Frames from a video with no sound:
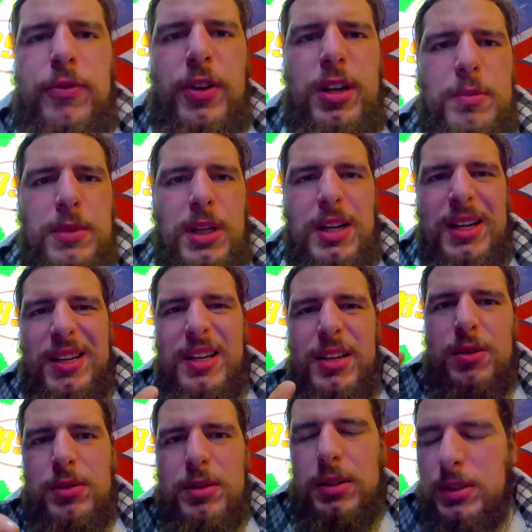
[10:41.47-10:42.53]
film a
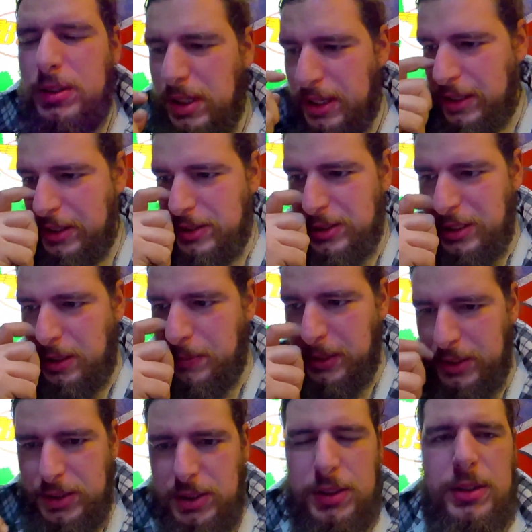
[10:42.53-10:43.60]
little tiny
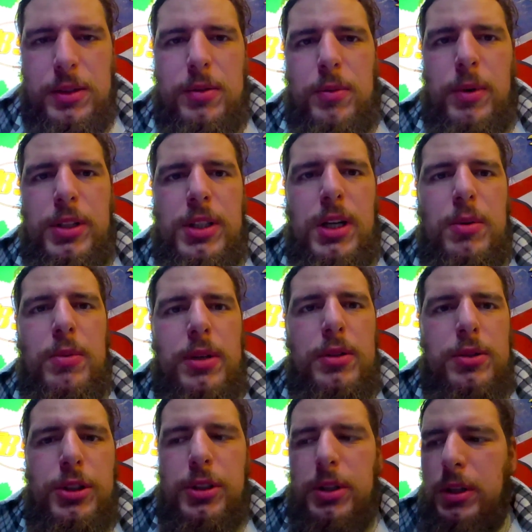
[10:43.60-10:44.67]
snippets, which I will
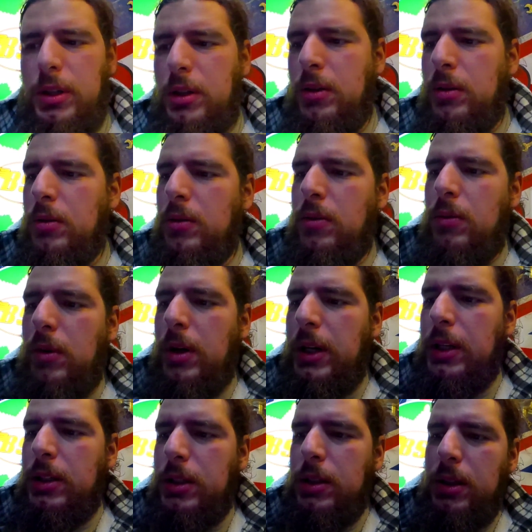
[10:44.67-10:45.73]
show you
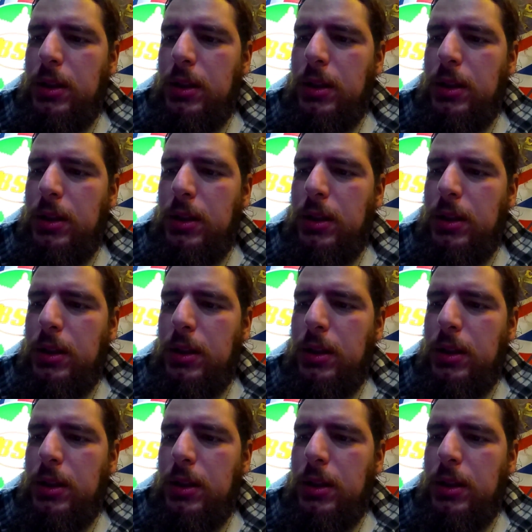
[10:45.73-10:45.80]
right